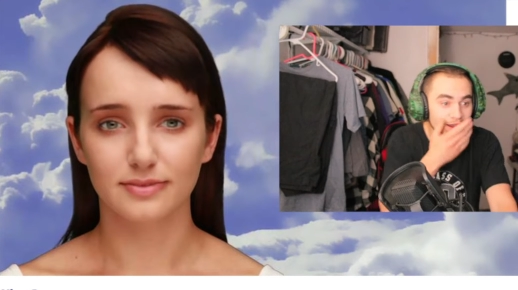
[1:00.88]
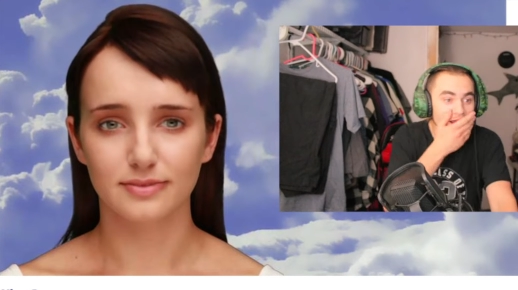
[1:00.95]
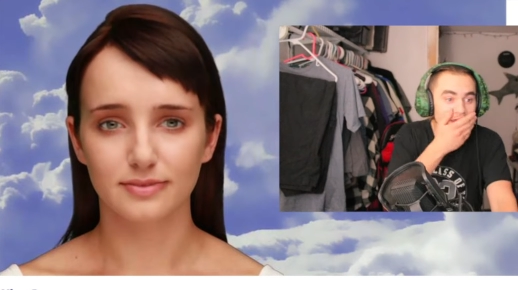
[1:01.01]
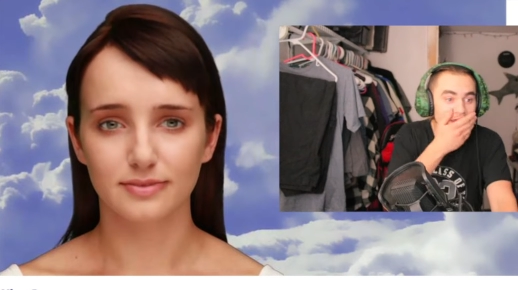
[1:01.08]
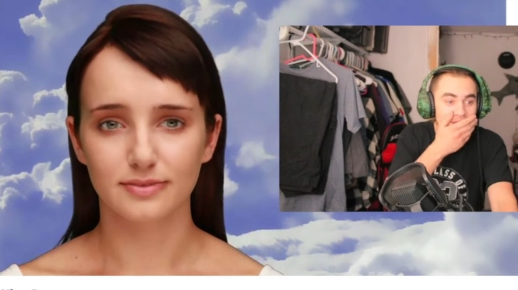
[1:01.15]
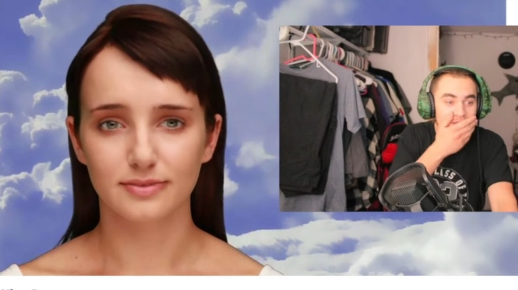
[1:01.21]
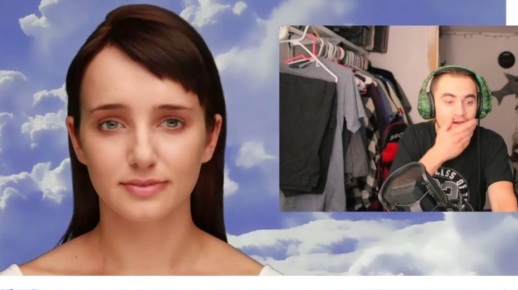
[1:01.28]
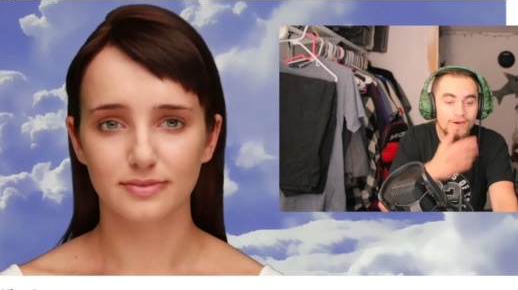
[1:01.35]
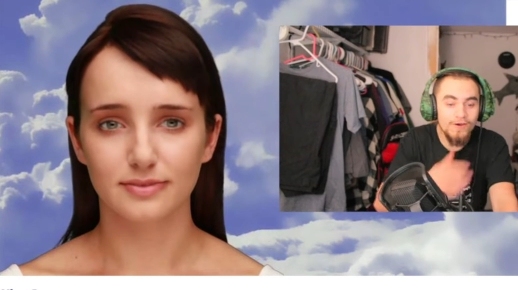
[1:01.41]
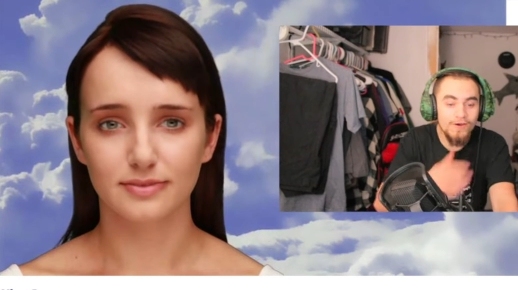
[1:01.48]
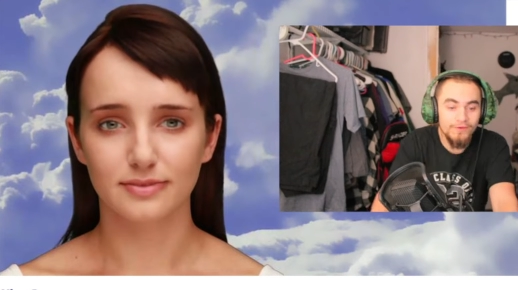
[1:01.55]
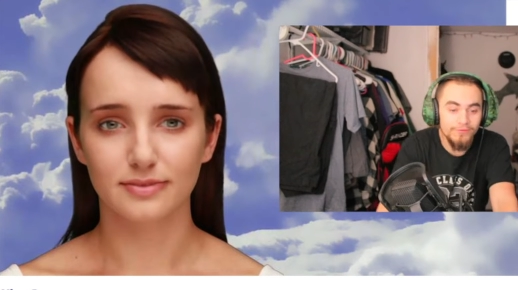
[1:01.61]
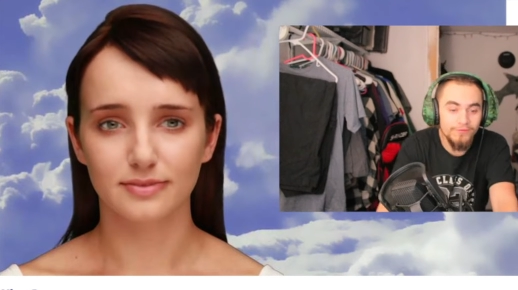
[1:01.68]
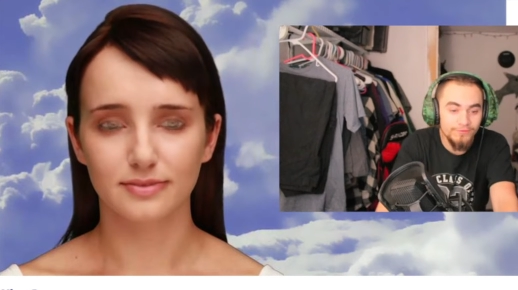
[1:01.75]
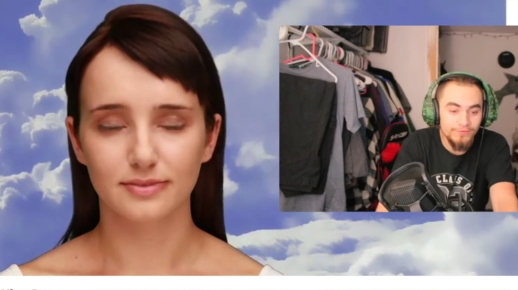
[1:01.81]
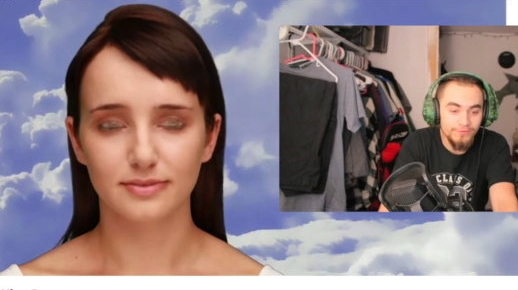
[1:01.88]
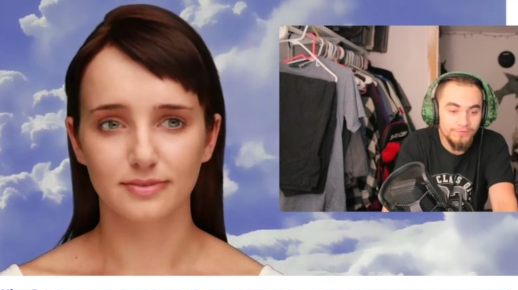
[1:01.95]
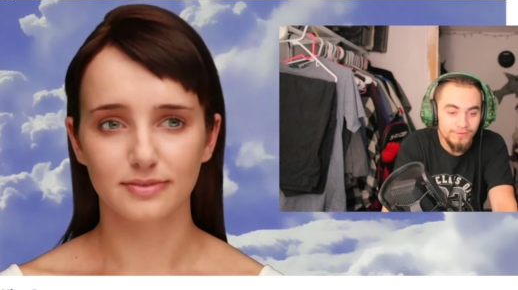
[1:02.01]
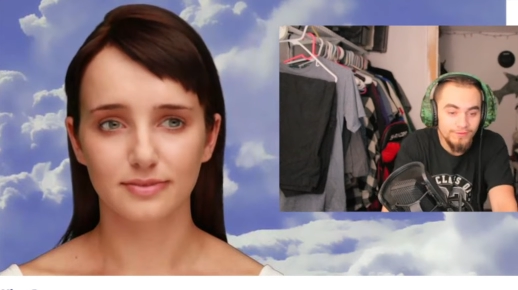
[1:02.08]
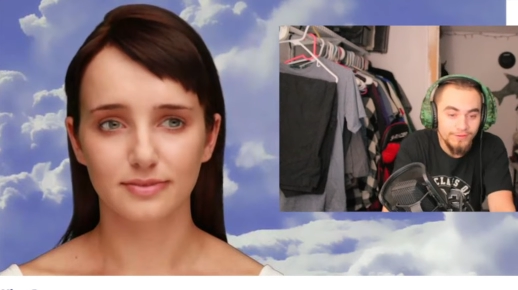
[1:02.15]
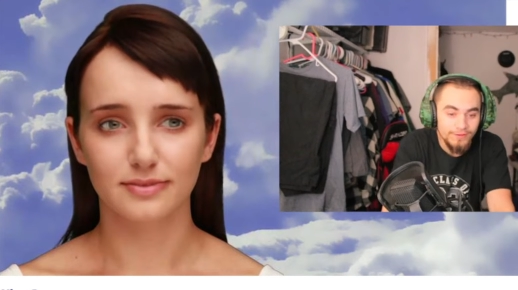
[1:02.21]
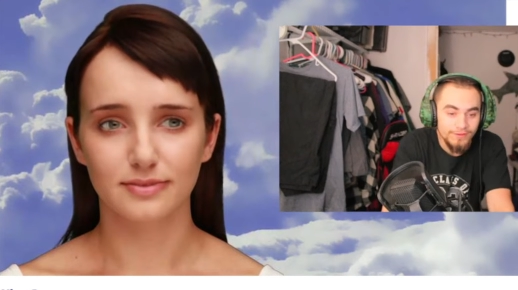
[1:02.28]
Speaker 1: No!
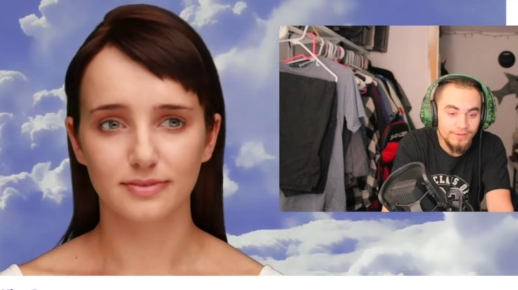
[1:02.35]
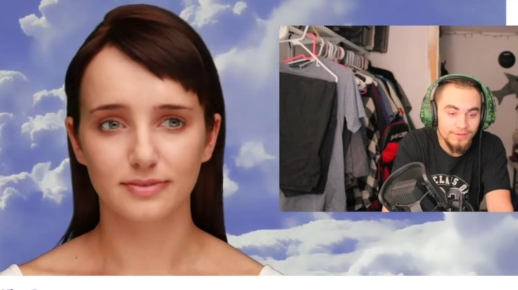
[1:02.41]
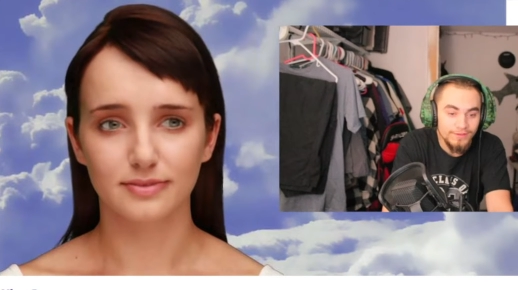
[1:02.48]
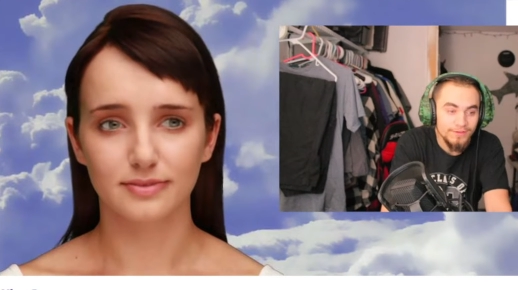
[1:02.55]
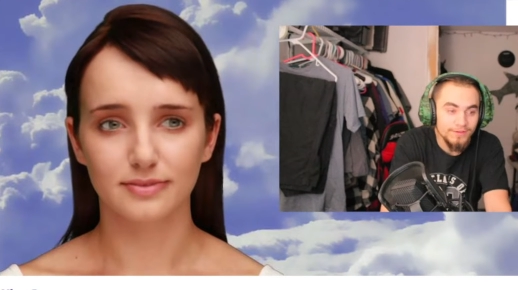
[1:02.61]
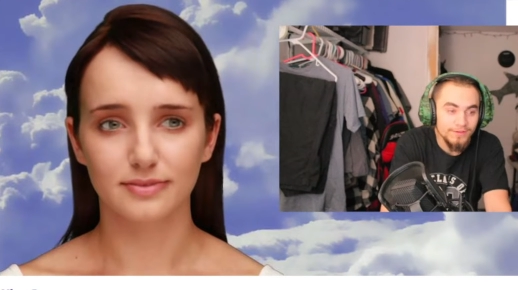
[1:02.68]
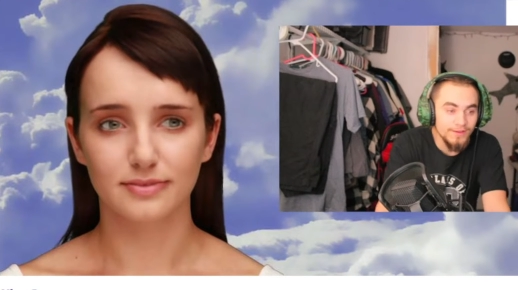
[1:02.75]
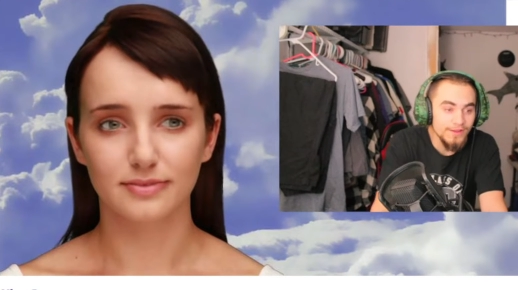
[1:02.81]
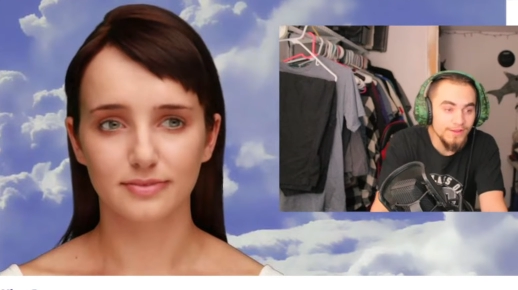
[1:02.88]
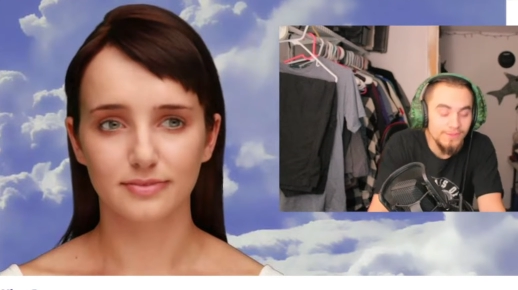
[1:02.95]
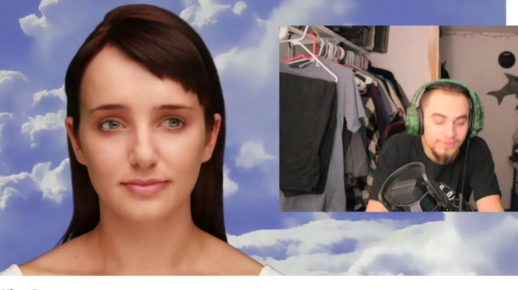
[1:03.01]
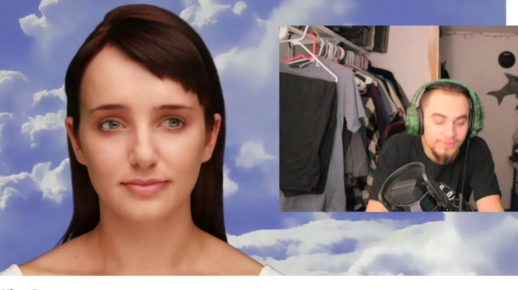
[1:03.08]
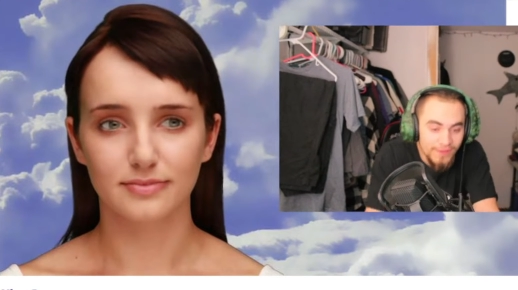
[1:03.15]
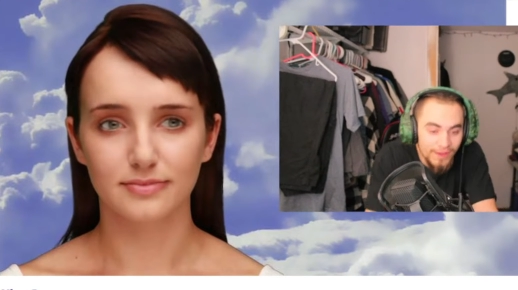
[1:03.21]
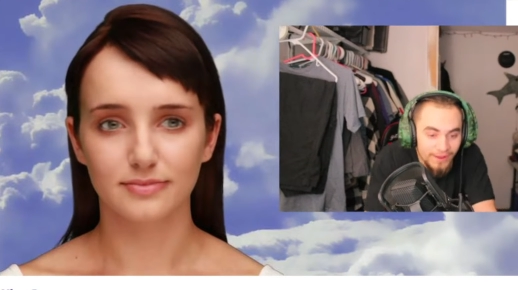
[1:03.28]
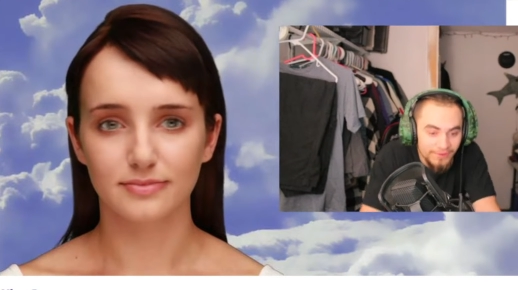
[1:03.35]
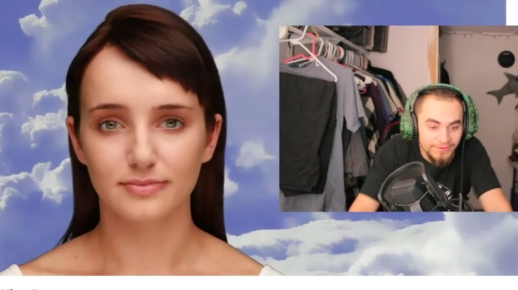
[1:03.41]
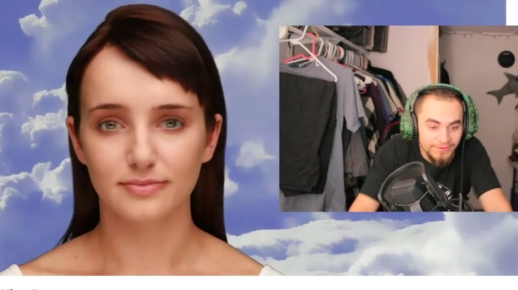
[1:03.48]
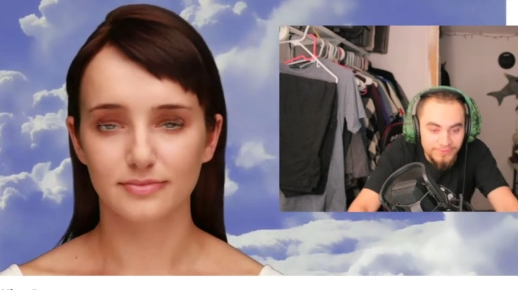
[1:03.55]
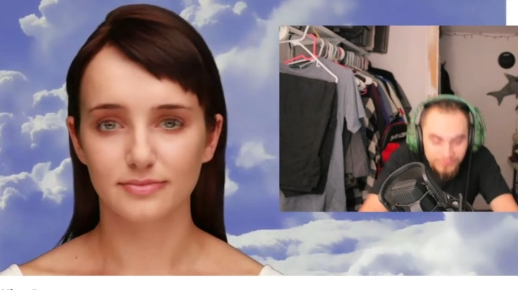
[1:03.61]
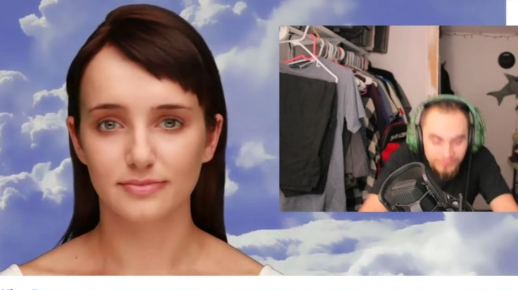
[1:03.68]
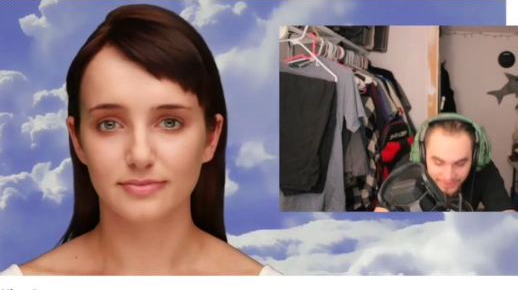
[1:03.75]
Not a
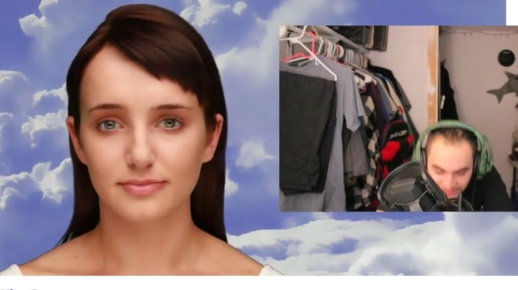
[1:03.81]
good way